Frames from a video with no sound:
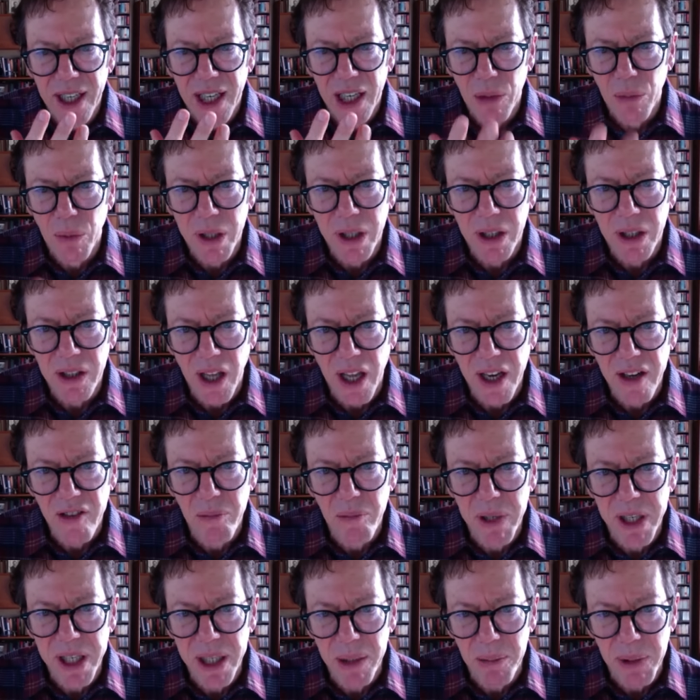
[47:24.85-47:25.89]
And what a lot of
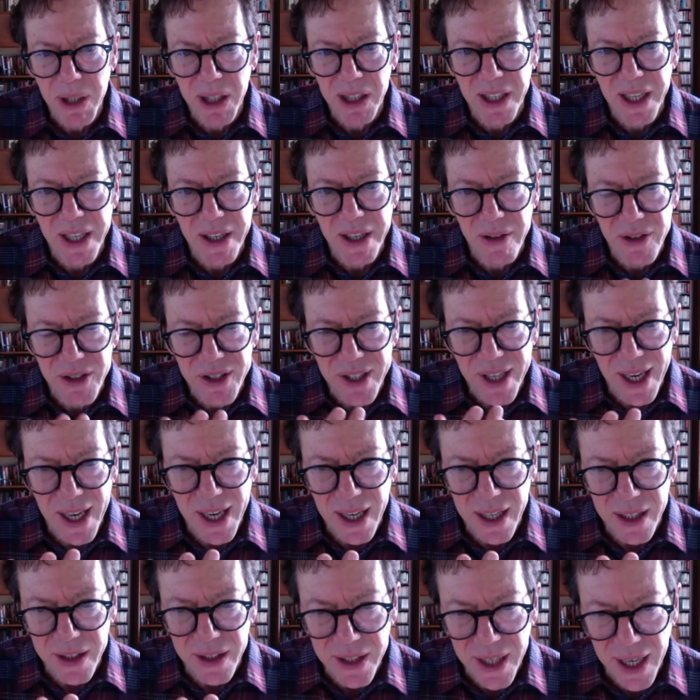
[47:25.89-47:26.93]
manipulators
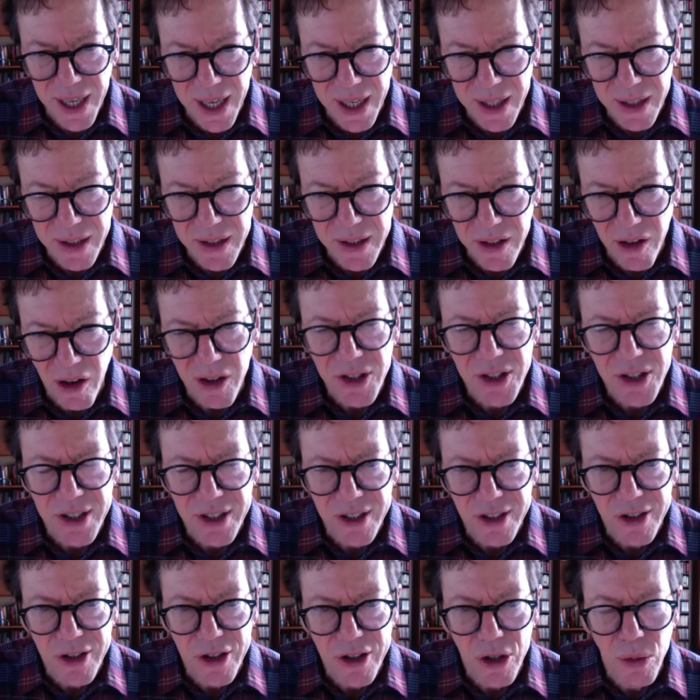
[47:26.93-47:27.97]
and, and
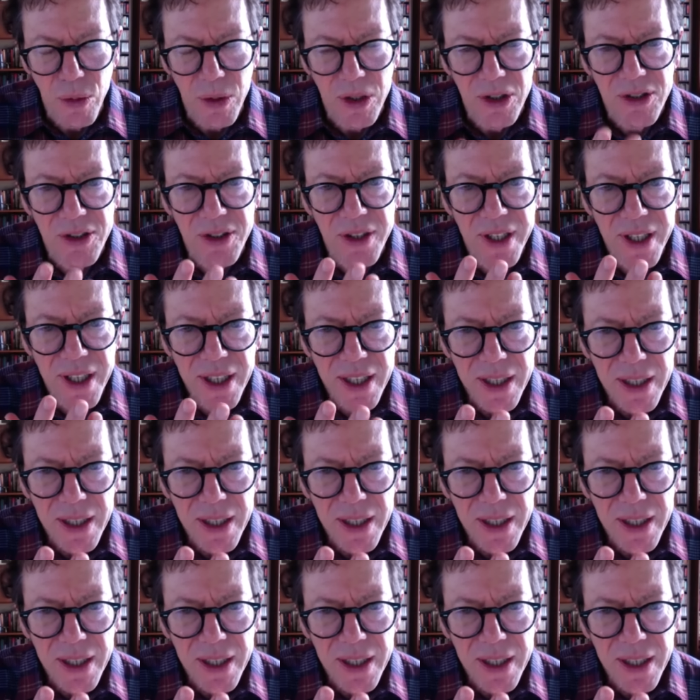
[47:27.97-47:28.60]
narcissists do is